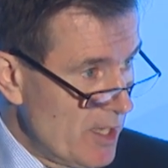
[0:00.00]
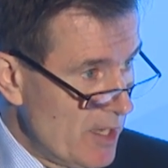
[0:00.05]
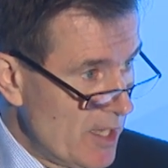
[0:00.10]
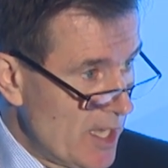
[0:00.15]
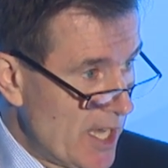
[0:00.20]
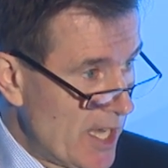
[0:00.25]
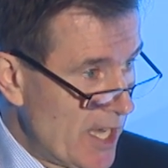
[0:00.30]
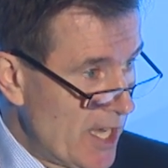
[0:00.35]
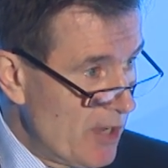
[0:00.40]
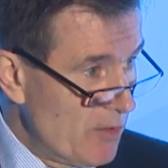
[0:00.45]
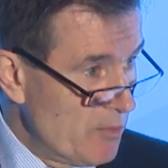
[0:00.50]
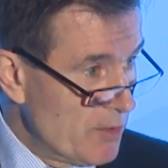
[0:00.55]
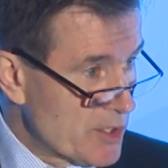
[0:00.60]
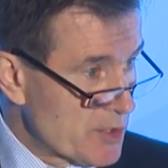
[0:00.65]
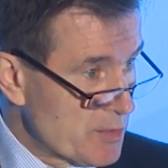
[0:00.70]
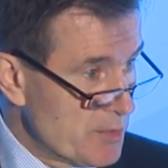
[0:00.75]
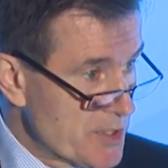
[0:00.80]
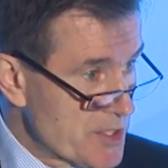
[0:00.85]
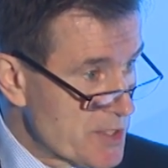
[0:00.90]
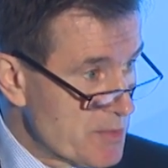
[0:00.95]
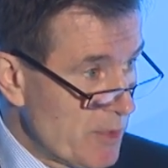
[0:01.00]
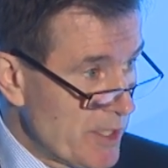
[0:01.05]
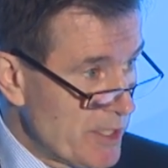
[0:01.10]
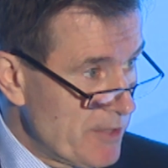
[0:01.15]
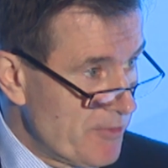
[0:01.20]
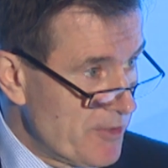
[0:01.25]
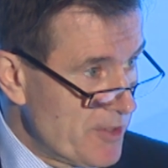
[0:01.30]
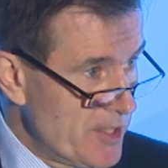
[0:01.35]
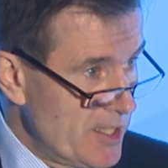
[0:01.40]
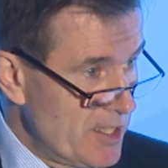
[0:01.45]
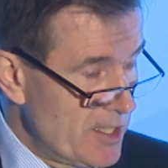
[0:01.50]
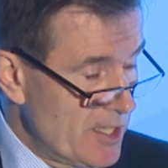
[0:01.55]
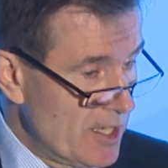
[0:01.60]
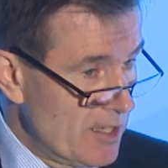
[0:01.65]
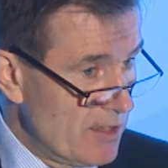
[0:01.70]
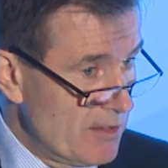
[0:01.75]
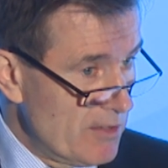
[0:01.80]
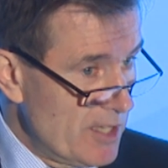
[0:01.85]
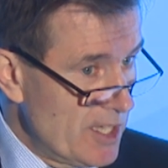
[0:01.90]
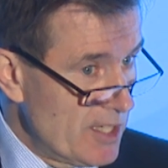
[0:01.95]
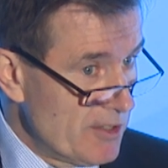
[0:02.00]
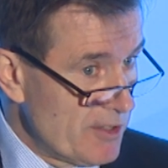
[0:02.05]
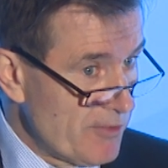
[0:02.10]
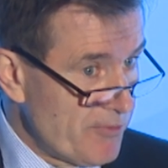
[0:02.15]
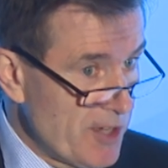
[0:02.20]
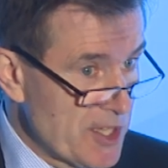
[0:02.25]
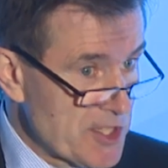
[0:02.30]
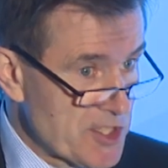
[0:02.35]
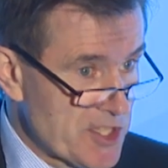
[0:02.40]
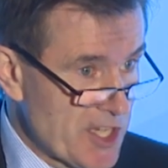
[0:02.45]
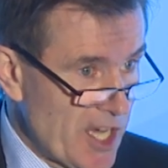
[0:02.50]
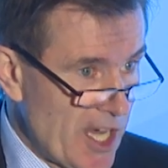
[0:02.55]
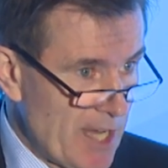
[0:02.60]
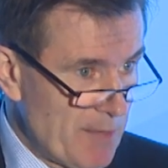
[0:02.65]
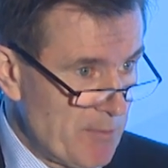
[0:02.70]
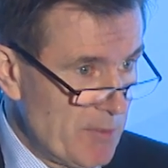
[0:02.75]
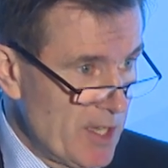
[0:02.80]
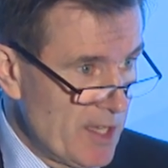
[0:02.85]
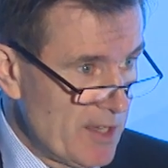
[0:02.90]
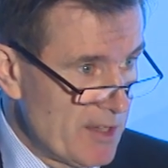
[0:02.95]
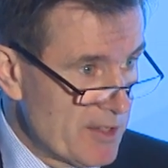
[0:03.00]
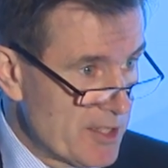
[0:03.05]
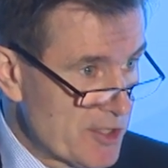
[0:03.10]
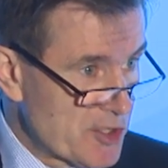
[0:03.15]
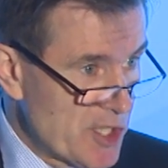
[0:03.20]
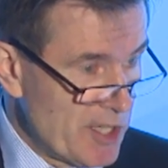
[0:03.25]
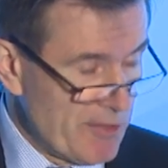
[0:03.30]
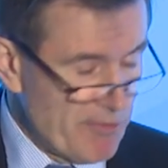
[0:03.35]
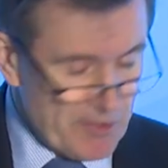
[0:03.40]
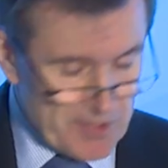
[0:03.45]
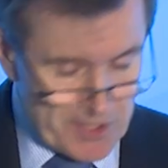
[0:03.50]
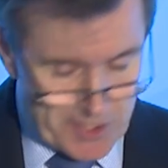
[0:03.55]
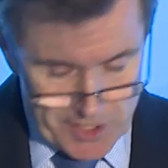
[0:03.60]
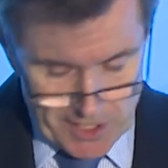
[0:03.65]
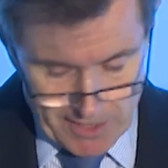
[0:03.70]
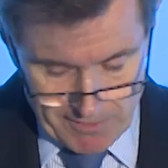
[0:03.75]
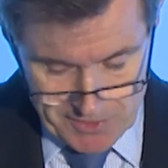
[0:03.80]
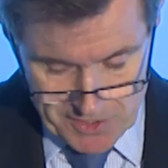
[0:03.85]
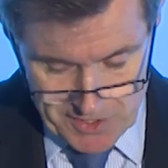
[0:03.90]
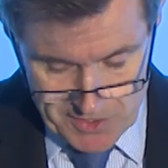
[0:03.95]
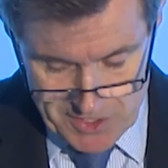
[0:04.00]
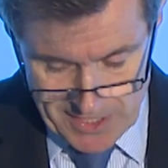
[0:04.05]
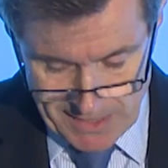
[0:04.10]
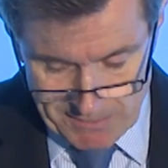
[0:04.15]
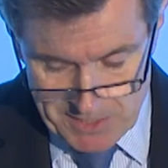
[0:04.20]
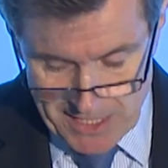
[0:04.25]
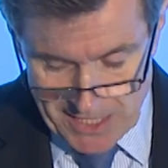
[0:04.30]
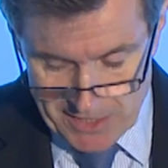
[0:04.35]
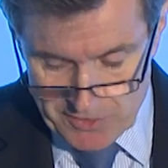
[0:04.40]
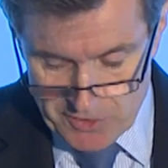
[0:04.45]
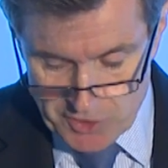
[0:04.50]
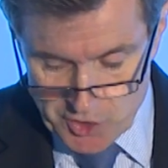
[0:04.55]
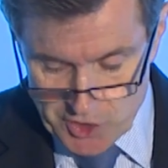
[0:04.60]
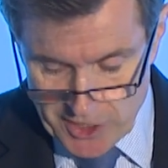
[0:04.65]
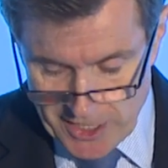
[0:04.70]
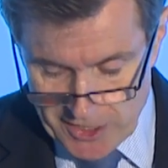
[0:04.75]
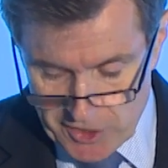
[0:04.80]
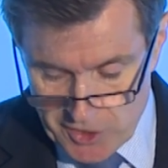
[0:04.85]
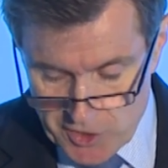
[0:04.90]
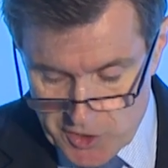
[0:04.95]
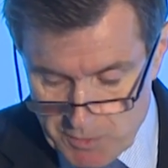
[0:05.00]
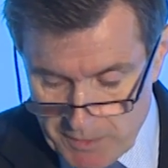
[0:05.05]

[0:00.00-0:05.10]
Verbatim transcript: uh, which was one of the, uh, uh, the first time the chief of the service has stepped out of the shadows.